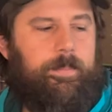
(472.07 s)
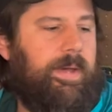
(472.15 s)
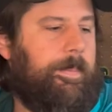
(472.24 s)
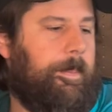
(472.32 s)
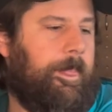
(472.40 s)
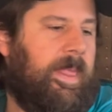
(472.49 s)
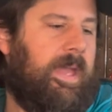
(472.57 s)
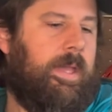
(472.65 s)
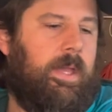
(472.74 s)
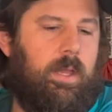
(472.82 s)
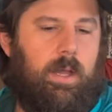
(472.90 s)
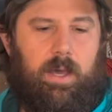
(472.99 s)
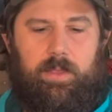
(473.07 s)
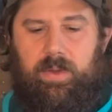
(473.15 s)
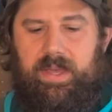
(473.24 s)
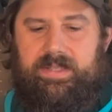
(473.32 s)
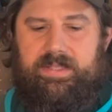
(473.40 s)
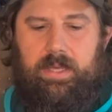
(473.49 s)
But
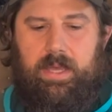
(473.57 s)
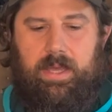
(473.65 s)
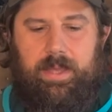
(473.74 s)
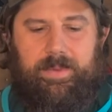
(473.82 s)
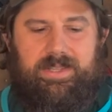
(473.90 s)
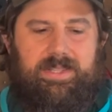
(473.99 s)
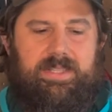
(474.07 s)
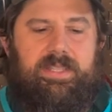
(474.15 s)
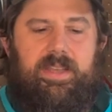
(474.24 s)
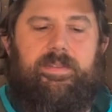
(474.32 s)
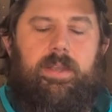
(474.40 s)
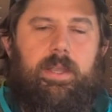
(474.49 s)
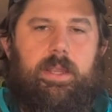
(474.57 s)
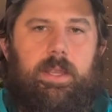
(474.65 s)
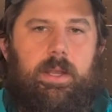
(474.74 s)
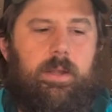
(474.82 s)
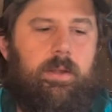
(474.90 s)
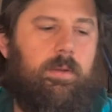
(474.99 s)
otherwise, I might just stuff it in
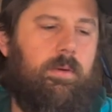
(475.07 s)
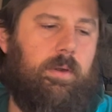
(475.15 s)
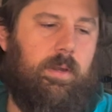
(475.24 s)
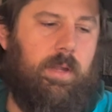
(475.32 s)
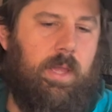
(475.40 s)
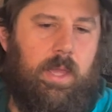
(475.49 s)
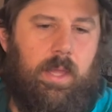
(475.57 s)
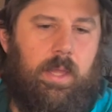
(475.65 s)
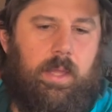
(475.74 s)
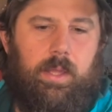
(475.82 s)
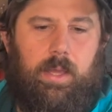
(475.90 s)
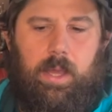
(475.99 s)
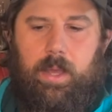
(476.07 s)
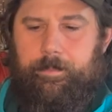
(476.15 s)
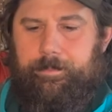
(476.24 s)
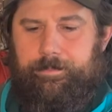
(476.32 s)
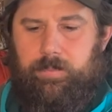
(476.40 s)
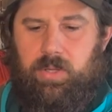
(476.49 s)
here or
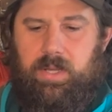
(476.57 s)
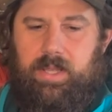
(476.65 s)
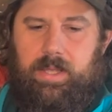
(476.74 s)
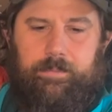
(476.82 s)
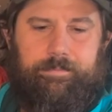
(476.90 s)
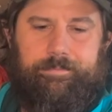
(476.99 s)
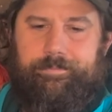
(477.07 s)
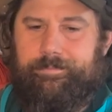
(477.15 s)
put it in